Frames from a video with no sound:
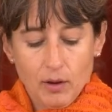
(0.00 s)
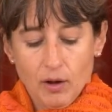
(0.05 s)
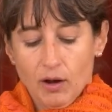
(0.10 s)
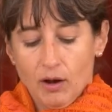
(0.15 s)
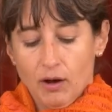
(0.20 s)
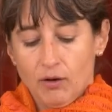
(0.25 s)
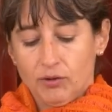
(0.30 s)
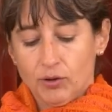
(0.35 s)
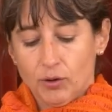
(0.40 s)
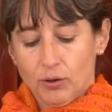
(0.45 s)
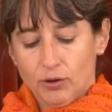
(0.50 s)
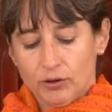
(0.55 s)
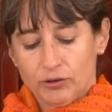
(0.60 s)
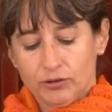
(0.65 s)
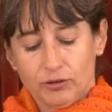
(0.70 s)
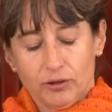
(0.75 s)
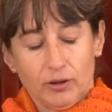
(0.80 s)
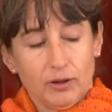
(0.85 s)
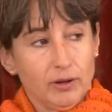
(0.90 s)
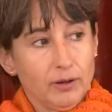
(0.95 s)
Of course,
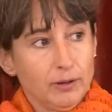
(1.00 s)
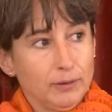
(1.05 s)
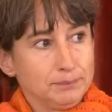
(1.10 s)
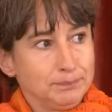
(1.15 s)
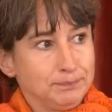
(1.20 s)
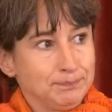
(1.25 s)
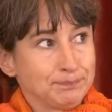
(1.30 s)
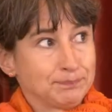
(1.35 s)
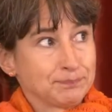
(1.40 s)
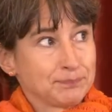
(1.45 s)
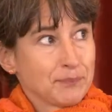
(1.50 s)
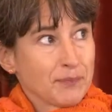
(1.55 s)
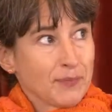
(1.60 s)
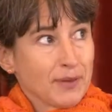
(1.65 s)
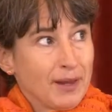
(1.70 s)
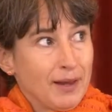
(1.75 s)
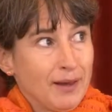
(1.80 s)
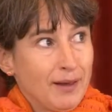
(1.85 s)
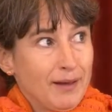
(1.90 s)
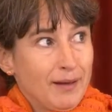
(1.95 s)

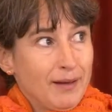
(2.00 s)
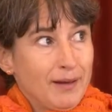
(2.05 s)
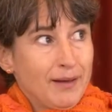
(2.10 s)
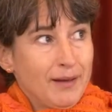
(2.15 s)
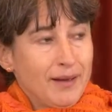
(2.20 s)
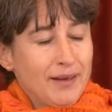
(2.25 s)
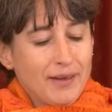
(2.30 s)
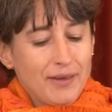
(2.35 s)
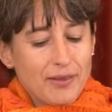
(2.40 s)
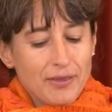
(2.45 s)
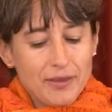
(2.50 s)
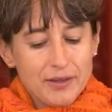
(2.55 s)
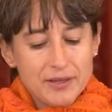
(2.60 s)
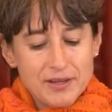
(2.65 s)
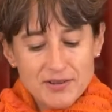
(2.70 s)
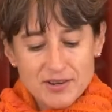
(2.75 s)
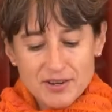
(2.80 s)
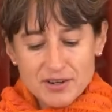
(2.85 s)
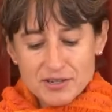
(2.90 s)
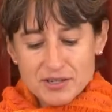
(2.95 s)
the
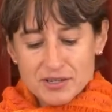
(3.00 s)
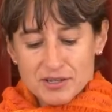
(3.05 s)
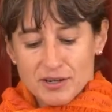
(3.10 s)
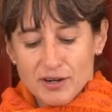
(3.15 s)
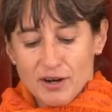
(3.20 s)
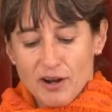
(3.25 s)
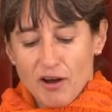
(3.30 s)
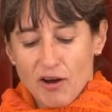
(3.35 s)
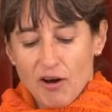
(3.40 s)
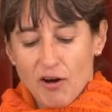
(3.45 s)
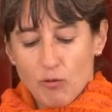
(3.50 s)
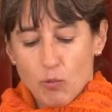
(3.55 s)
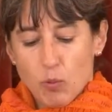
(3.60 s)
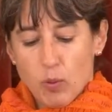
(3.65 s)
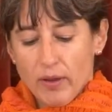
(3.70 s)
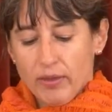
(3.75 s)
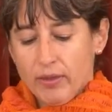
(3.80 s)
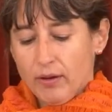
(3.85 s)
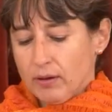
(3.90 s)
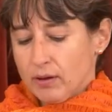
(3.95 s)
discussion of
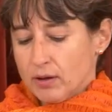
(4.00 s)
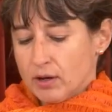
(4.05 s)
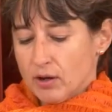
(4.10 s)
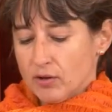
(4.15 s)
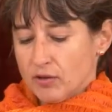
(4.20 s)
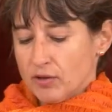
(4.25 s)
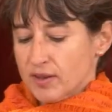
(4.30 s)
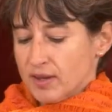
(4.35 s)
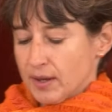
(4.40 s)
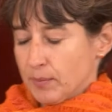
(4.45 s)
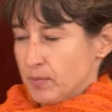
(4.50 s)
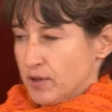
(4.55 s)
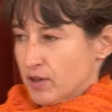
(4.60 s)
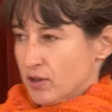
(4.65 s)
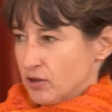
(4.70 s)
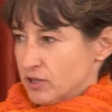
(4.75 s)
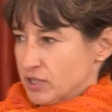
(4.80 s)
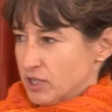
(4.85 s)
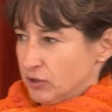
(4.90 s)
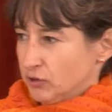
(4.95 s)
whether concepts
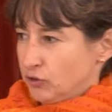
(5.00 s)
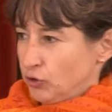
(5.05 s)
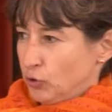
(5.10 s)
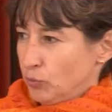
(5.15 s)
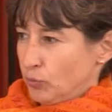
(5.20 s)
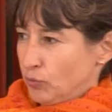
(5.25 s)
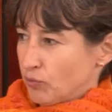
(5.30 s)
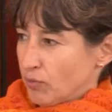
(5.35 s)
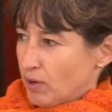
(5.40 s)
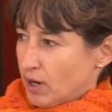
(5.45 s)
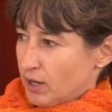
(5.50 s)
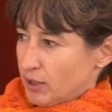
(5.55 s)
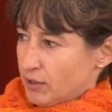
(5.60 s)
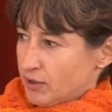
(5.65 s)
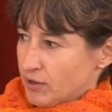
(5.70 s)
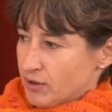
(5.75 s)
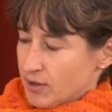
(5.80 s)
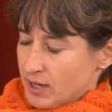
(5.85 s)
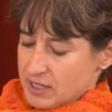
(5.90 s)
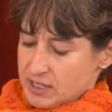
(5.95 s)
such as human
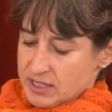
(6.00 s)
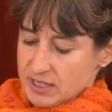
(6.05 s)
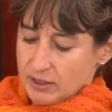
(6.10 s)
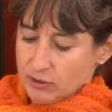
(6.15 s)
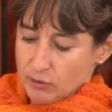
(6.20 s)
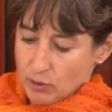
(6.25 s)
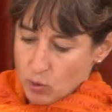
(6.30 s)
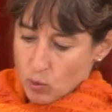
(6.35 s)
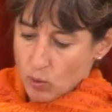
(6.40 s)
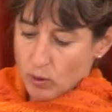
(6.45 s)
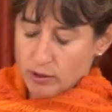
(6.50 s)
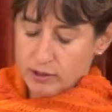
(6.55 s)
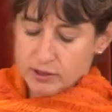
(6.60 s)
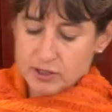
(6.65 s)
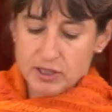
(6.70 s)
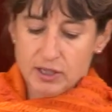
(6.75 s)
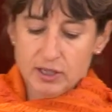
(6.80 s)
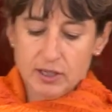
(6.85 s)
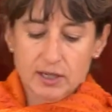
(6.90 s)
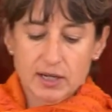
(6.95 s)
rights and gender
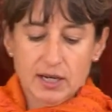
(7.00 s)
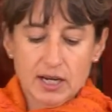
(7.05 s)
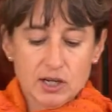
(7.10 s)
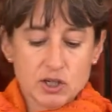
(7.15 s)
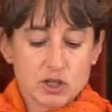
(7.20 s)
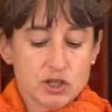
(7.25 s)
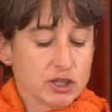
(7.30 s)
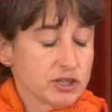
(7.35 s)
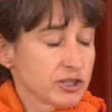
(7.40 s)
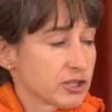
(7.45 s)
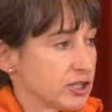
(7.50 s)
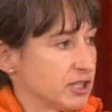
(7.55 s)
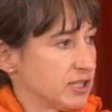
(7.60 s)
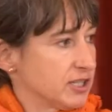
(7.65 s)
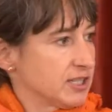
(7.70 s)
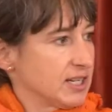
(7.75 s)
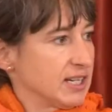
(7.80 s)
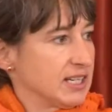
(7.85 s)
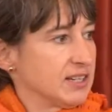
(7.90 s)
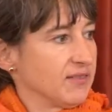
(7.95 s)
equality and
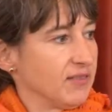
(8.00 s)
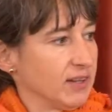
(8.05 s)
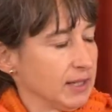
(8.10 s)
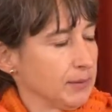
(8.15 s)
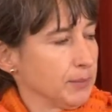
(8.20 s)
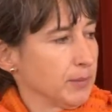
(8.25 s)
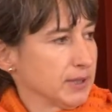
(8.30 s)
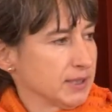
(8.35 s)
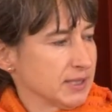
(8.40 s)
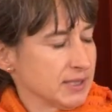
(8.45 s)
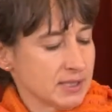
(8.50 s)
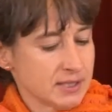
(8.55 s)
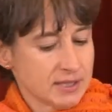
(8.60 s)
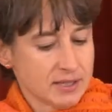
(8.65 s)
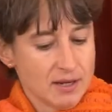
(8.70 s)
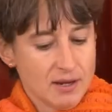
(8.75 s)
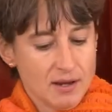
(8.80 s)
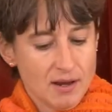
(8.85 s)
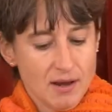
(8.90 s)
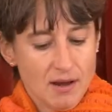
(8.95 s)
justice and development
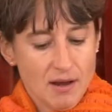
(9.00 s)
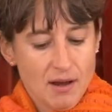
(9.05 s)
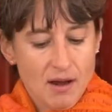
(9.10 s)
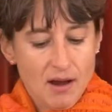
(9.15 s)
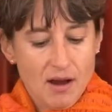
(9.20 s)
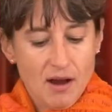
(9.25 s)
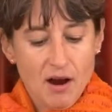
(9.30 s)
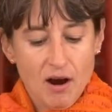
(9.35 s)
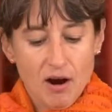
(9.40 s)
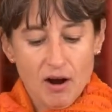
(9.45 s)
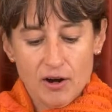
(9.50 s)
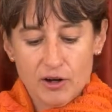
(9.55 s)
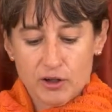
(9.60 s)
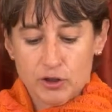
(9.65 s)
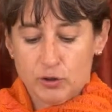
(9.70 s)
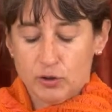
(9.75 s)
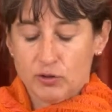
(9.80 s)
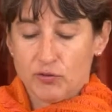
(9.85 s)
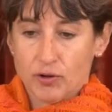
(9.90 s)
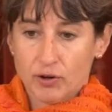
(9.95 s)
are
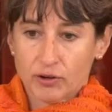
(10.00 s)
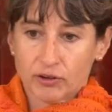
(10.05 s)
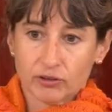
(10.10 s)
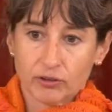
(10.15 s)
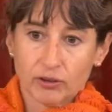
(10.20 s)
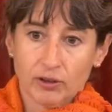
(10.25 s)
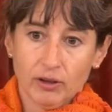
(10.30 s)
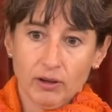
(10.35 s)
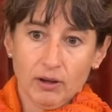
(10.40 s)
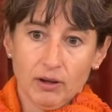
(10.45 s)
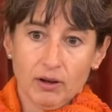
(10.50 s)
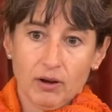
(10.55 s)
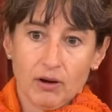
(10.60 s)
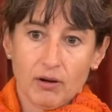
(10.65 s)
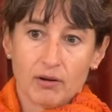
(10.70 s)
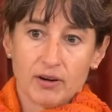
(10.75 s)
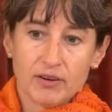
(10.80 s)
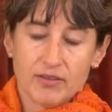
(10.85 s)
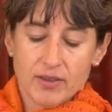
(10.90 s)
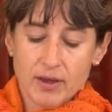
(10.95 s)
universal
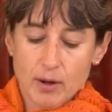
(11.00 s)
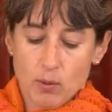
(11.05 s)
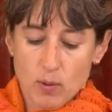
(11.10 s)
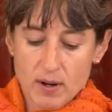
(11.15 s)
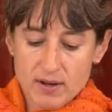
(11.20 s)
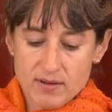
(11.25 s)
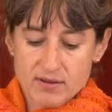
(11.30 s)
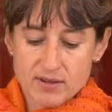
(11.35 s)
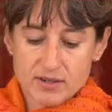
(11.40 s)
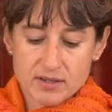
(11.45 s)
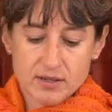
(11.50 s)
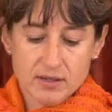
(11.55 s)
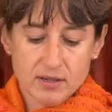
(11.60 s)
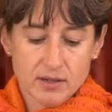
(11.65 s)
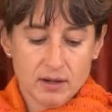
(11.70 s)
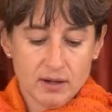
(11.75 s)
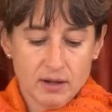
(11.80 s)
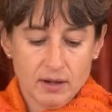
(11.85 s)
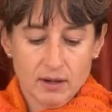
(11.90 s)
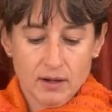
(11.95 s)
or if they're Western,
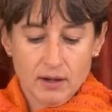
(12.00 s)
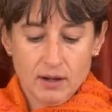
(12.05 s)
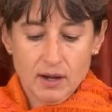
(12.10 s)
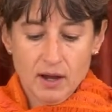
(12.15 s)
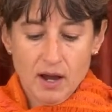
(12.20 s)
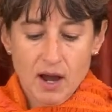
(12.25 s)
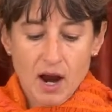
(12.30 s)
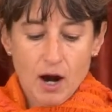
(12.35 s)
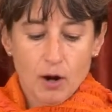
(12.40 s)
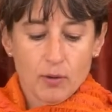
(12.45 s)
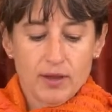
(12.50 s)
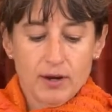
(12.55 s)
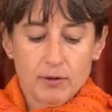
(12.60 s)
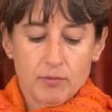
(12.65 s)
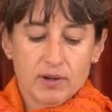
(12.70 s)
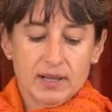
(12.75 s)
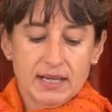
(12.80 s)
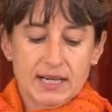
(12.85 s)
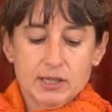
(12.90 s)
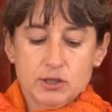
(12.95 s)
how they
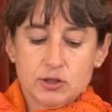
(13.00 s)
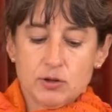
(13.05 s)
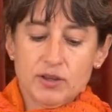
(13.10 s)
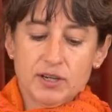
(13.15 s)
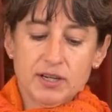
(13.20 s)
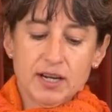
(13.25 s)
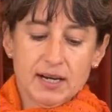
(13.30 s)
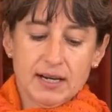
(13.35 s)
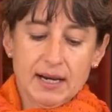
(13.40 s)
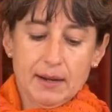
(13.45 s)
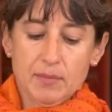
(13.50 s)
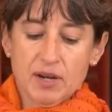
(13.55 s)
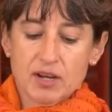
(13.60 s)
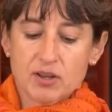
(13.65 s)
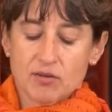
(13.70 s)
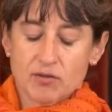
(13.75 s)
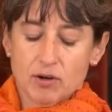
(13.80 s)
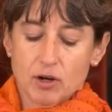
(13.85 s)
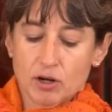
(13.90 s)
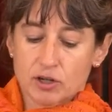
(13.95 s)
relate to the dynamics
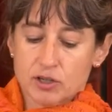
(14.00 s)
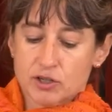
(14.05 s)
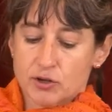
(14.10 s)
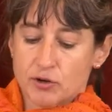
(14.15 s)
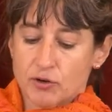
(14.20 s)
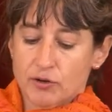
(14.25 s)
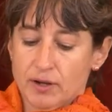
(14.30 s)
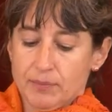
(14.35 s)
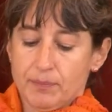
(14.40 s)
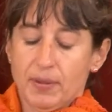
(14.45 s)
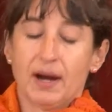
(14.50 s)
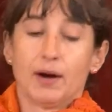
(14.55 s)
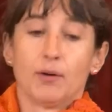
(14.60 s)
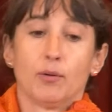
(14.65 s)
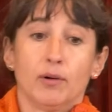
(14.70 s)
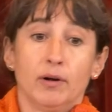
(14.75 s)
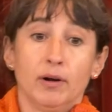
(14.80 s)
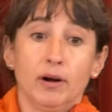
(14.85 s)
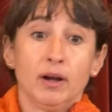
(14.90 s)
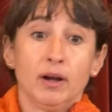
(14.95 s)
of culture and power,